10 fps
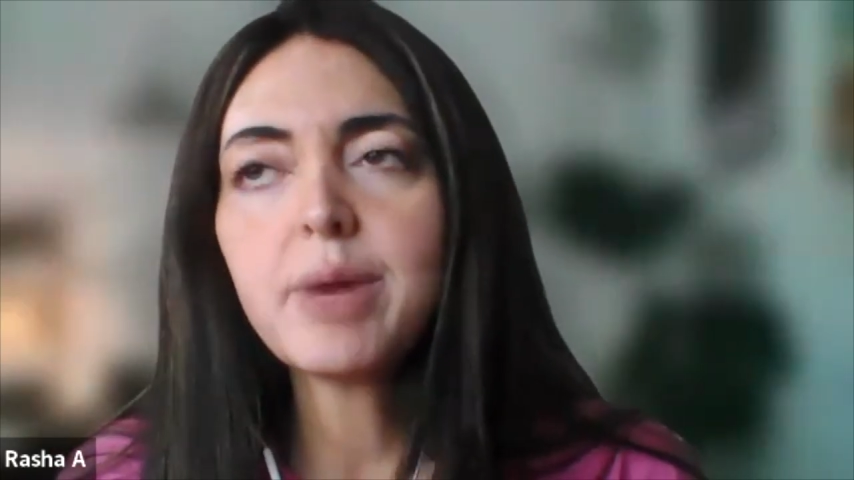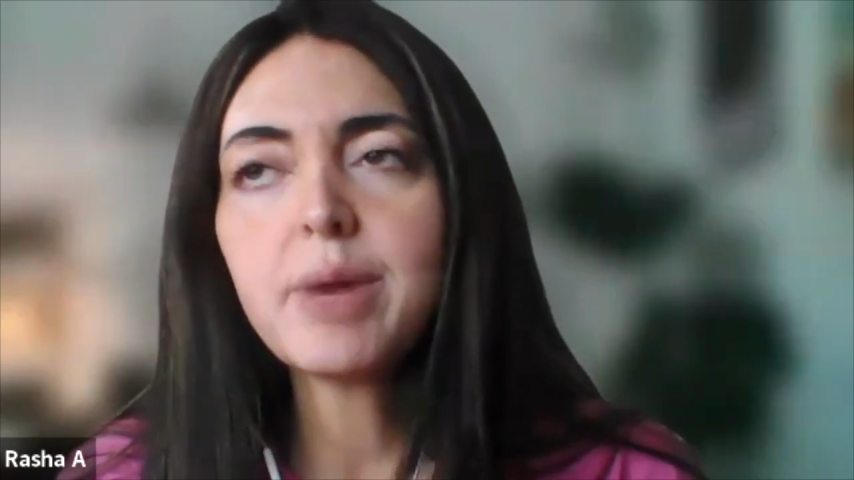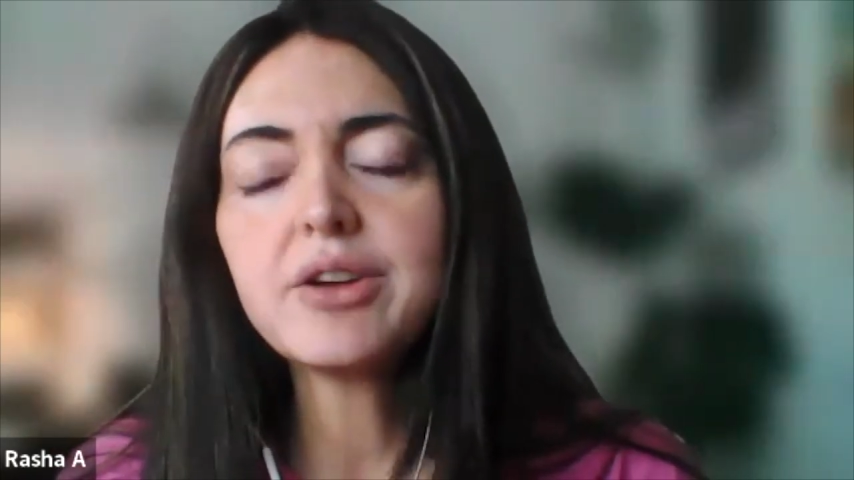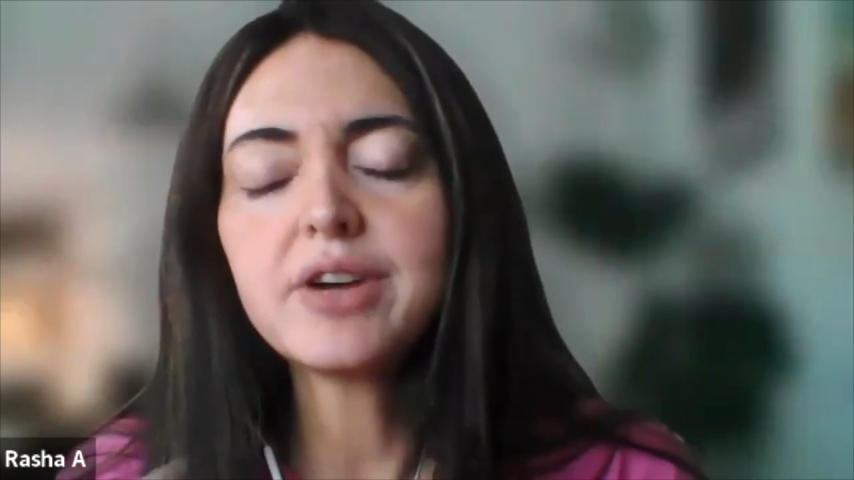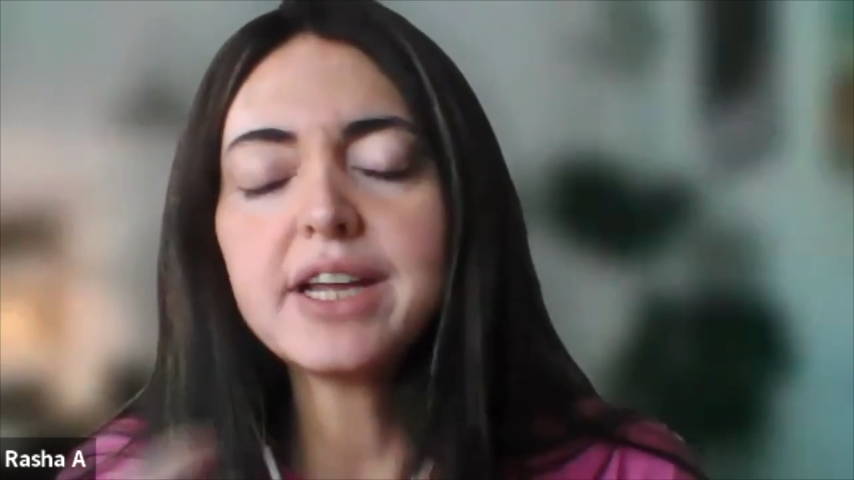
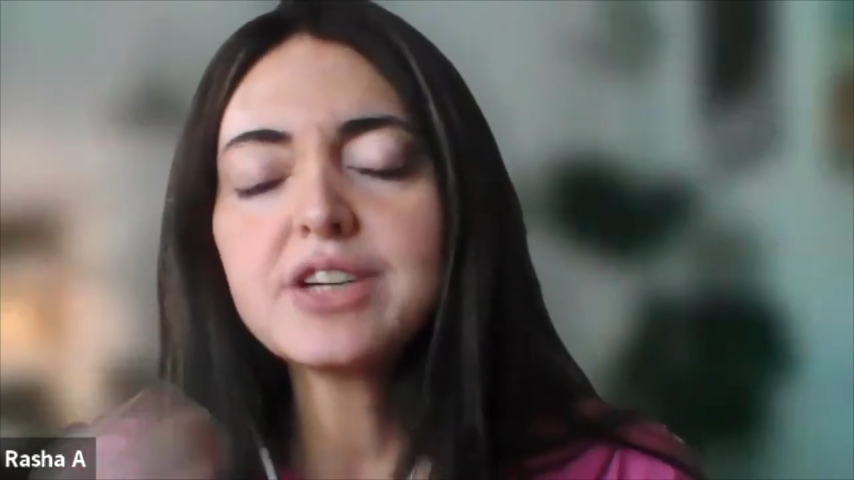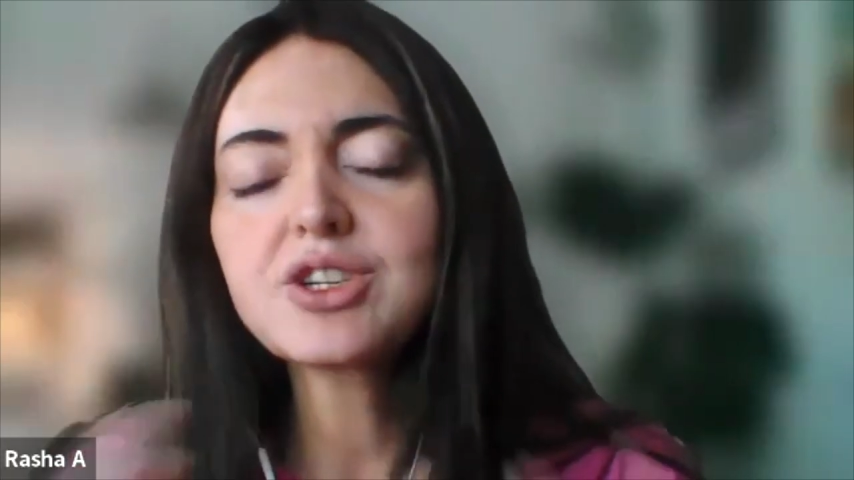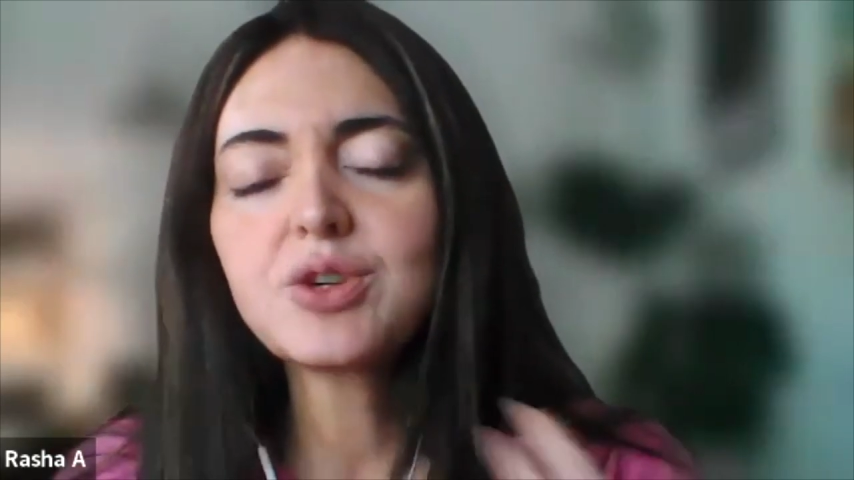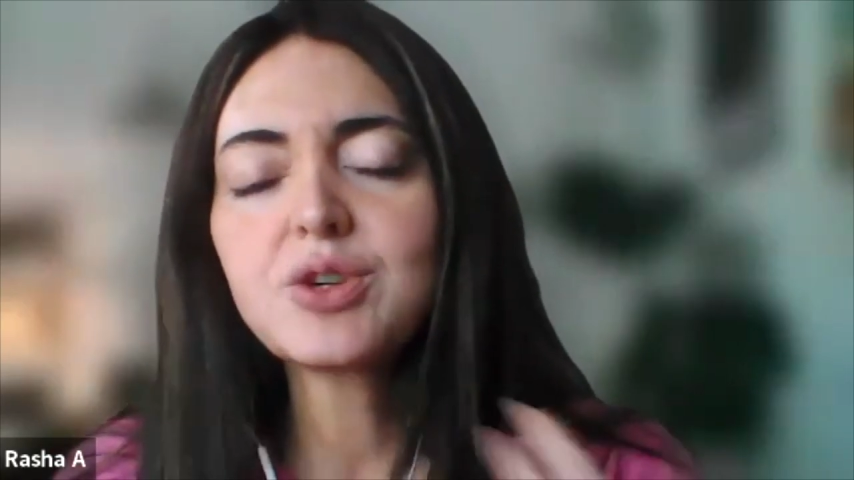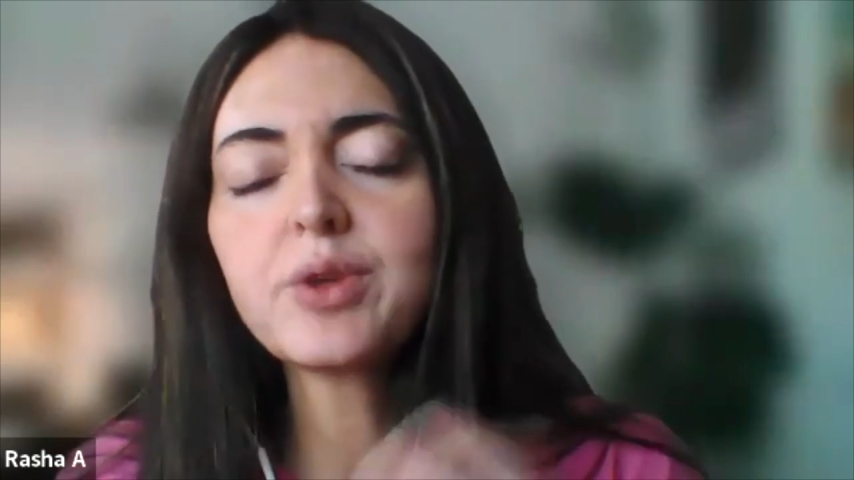my
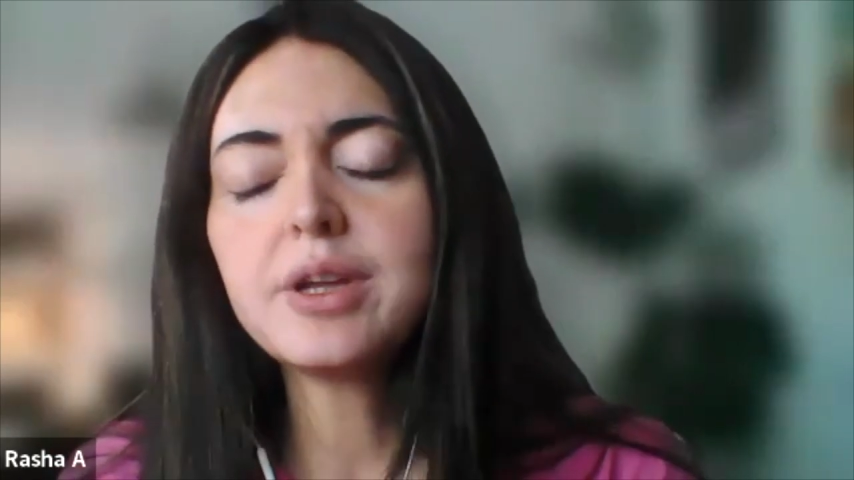relation with